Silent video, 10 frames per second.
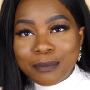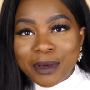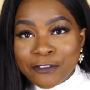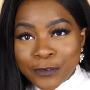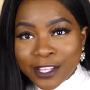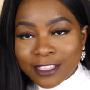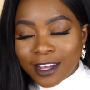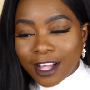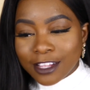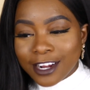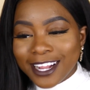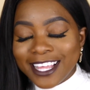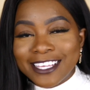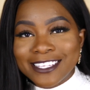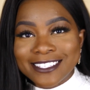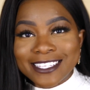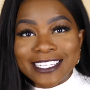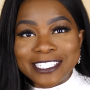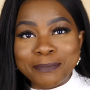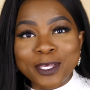My fourth color is
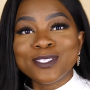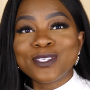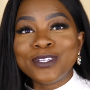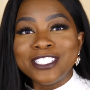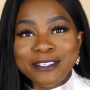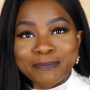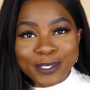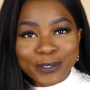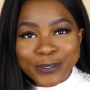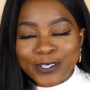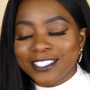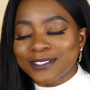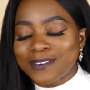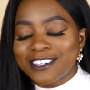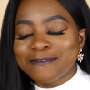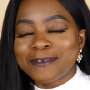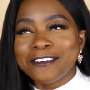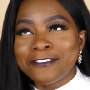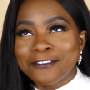Dipinto di Blu. It's one of my